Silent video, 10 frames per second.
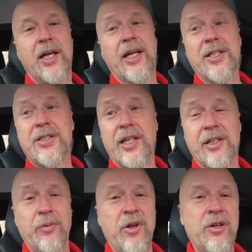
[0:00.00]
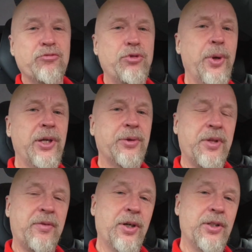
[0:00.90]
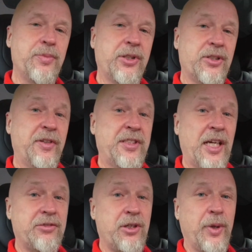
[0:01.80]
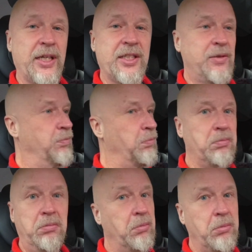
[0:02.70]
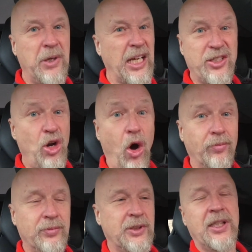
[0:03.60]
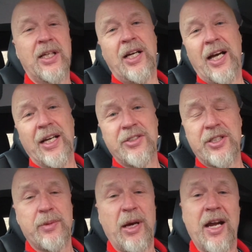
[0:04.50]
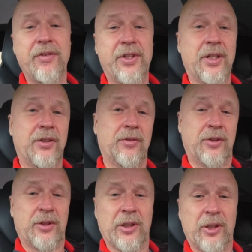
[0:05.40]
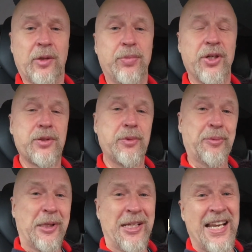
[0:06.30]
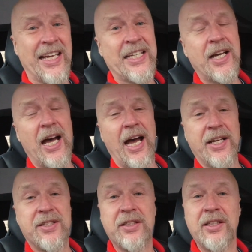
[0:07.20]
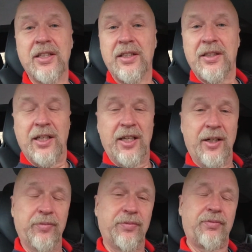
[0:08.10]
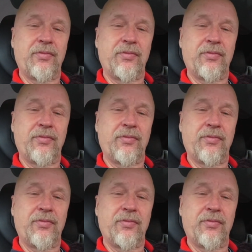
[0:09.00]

It's going to ruin all the roads because of its extra weight. It's not. And just about everything that can possibly be laid at the